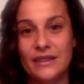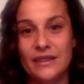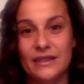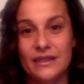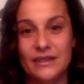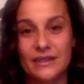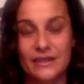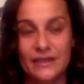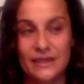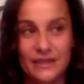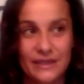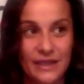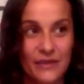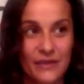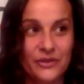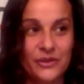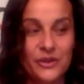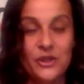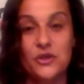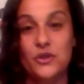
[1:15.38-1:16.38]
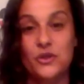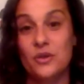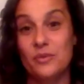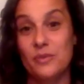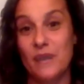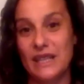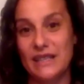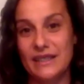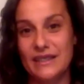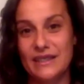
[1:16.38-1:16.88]
suffered
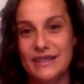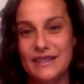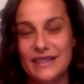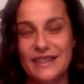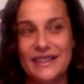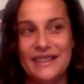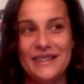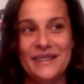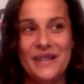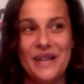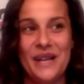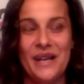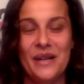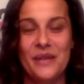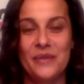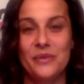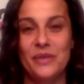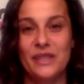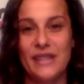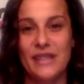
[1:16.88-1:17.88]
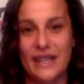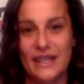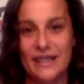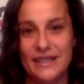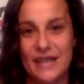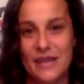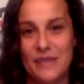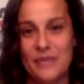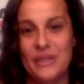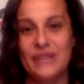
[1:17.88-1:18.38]
tremendously with
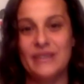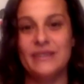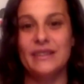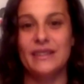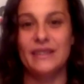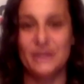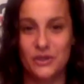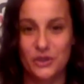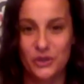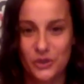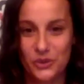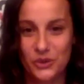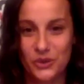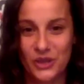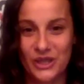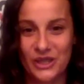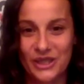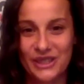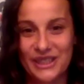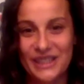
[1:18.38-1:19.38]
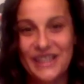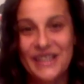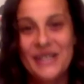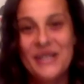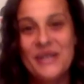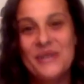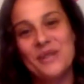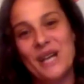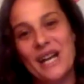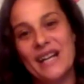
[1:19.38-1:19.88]
academics and school,
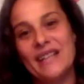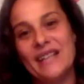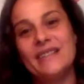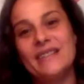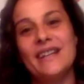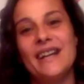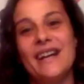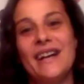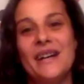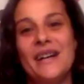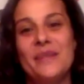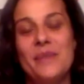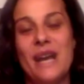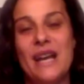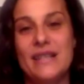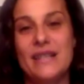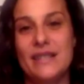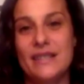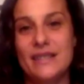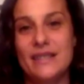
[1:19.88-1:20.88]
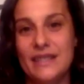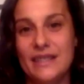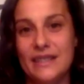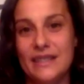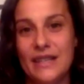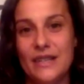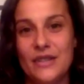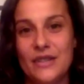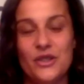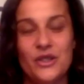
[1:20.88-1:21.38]
right? As a
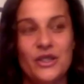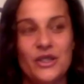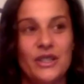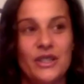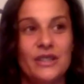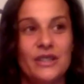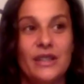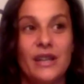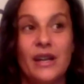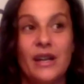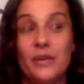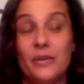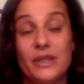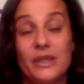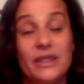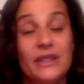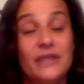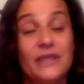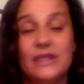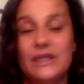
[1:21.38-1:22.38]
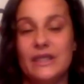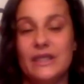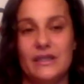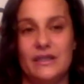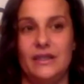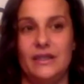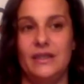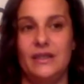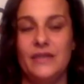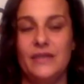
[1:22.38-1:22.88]
teenager, even
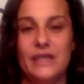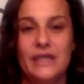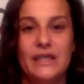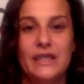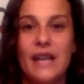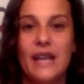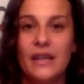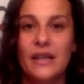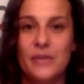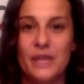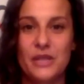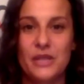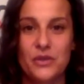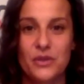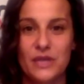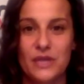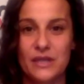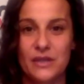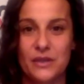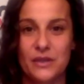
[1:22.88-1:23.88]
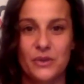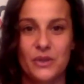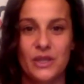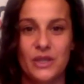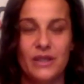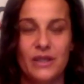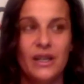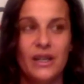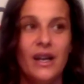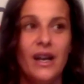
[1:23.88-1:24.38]
in elementary
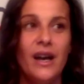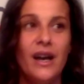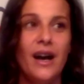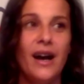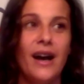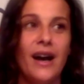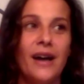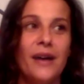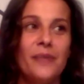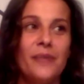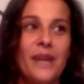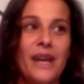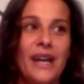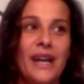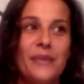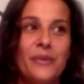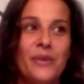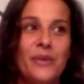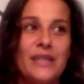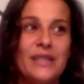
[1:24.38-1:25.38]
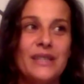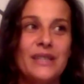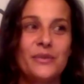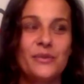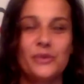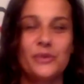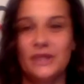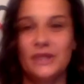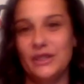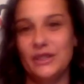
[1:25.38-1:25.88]
school, I wasn't
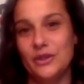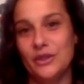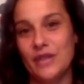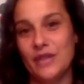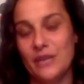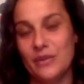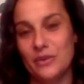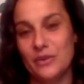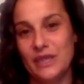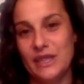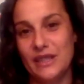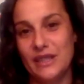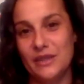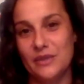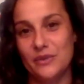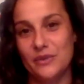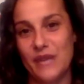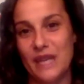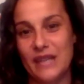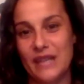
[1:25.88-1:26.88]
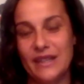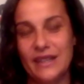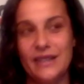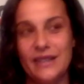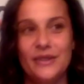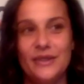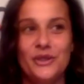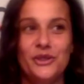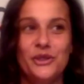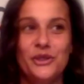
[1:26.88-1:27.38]
really good at reading and
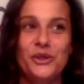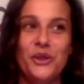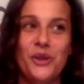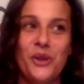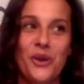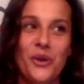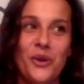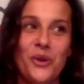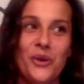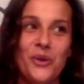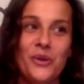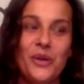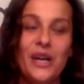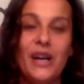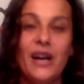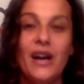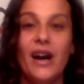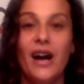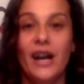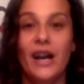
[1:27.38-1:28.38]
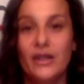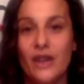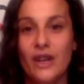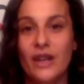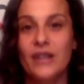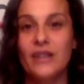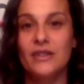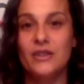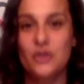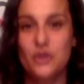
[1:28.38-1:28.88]
writing, so I
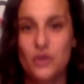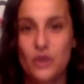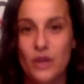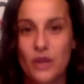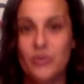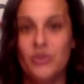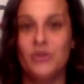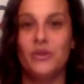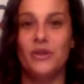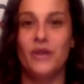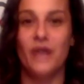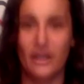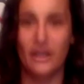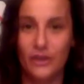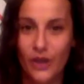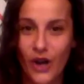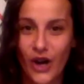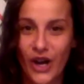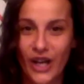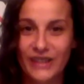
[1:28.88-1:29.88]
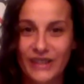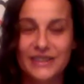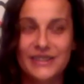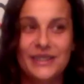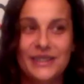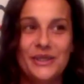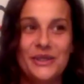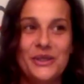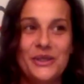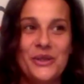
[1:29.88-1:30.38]
got in trouble a lot.
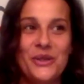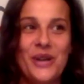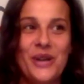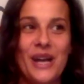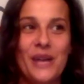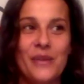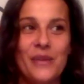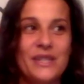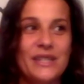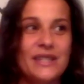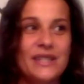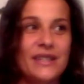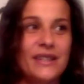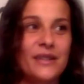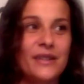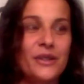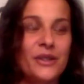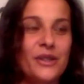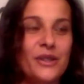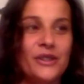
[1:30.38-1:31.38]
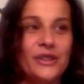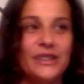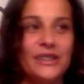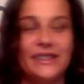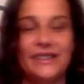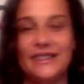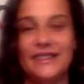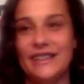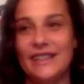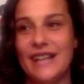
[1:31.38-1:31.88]
You know, I was the girl
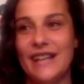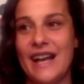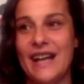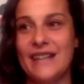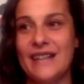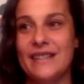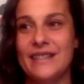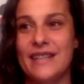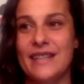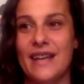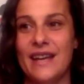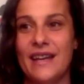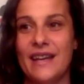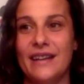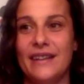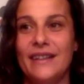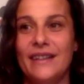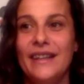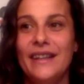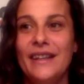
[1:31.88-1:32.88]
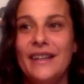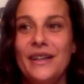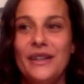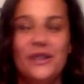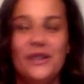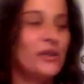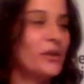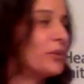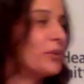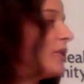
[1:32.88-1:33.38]
in class that, you
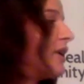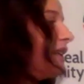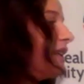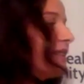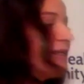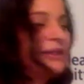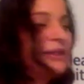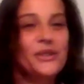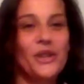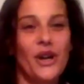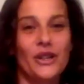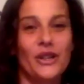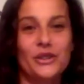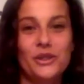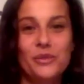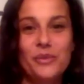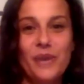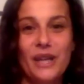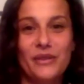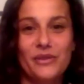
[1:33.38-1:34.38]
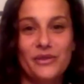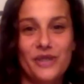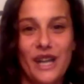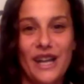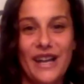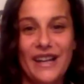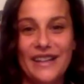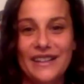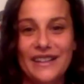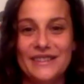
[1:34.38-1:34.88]
know, wanted to talk to my
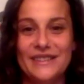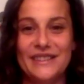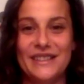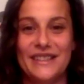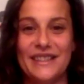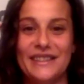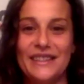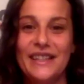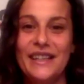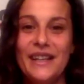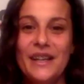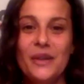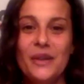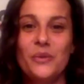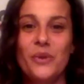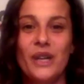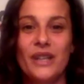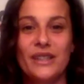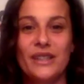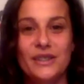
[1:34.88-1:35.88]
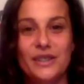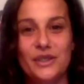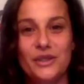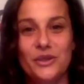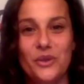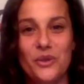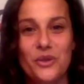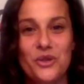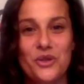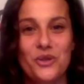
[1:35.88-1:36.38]
friends and wanted to
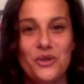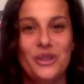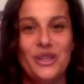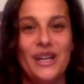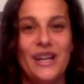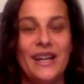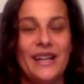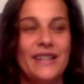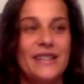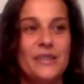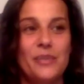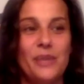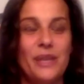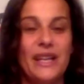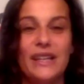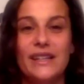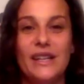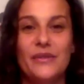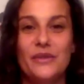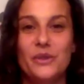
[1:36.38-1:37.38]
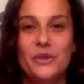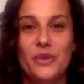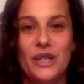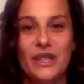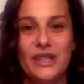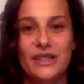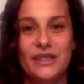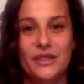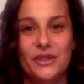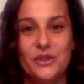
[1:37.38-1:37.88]
socialize, but I never
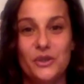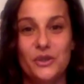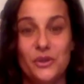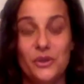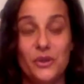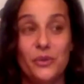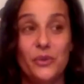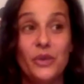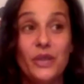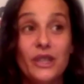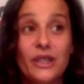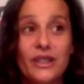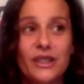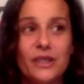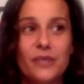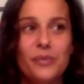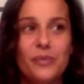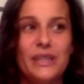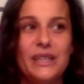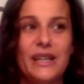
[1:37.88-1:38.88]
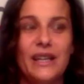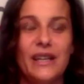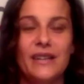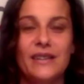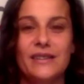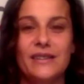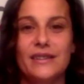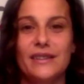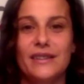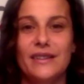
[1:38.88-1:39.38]
wanted to do the work because
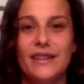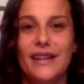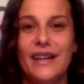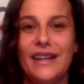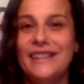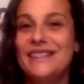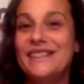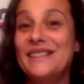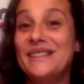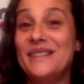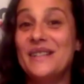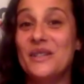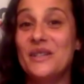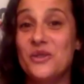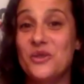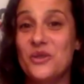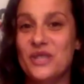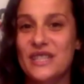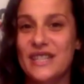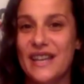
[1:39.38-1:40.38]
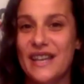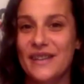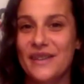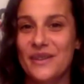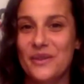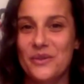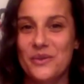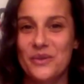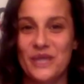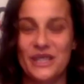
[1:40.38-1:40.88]
I didn't understand
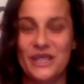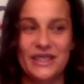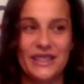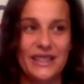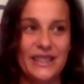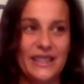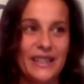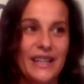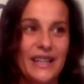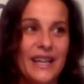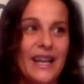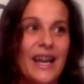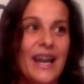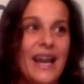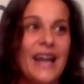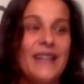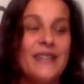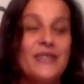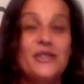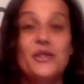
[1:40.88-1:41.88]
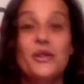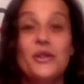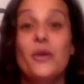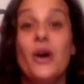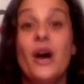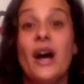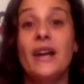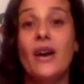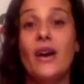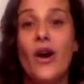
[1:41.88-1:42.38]
the work. And so
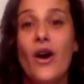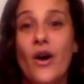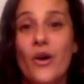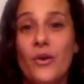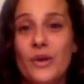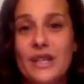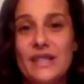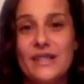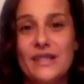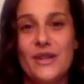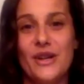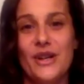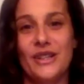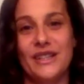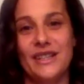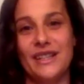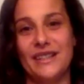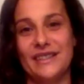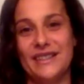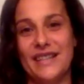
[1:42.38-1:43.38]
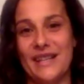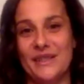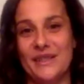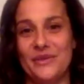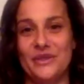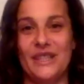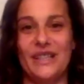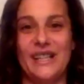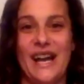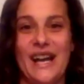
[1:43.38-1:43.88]
I always got kicked out of
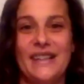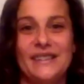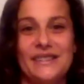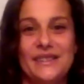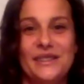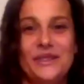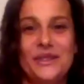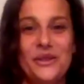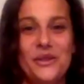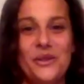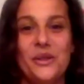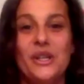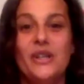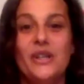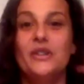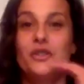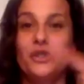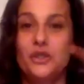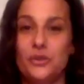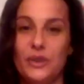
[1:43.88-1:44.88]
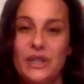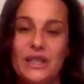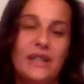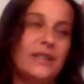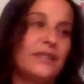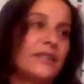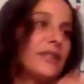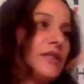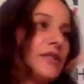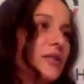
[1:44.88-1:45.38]
class. You know,
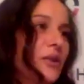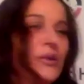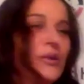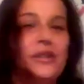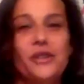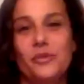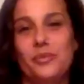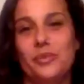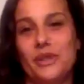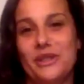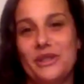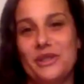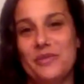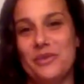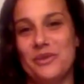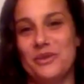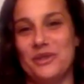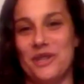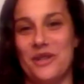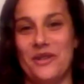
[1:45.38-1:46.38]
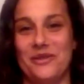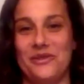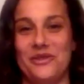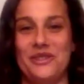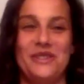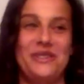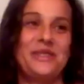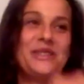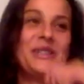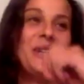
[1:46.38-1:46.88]
Serena, go to the principal's
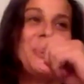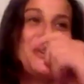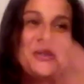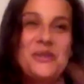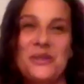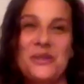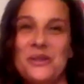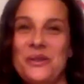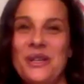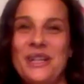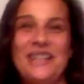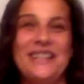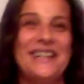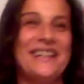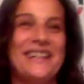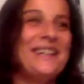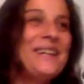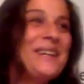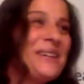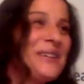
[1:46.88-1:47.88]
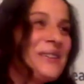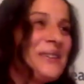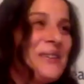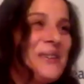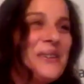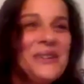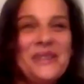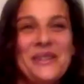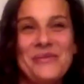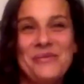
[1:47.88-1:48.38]
office. Serena,
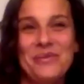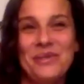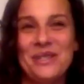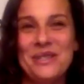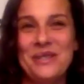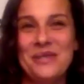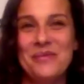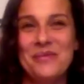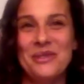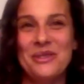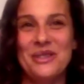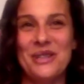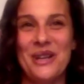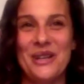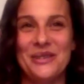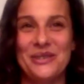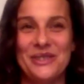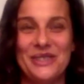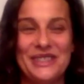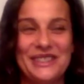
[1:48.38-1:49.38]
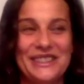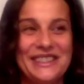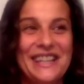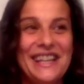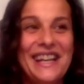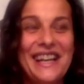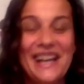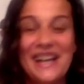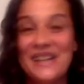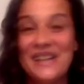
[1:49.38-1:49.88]
go to the principal's office.
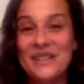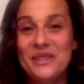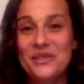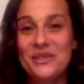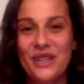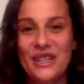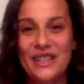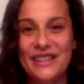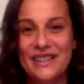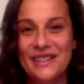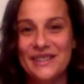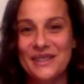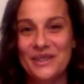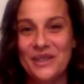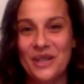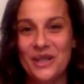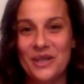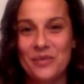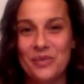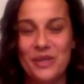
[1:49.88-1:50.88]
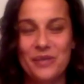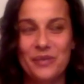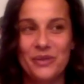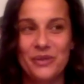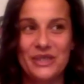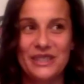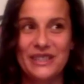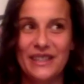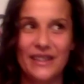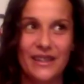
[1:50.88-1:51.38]
And it's funny because a lot of people
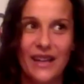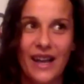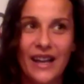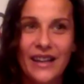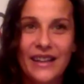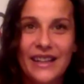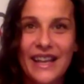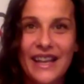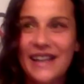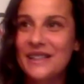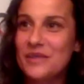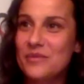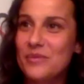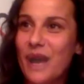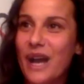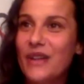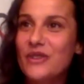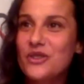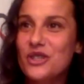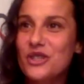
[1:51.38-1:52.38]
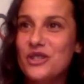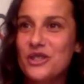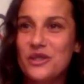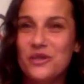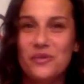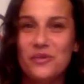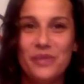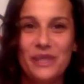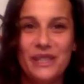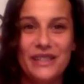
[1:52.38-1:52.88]
say, I can't imagine
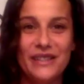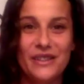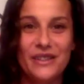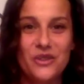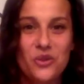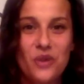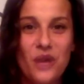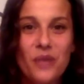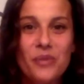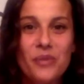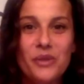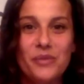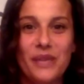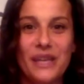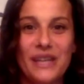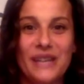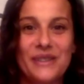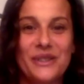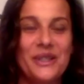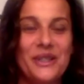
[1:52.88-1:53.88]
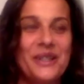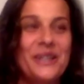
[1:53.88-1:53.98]
you being a troublemaker.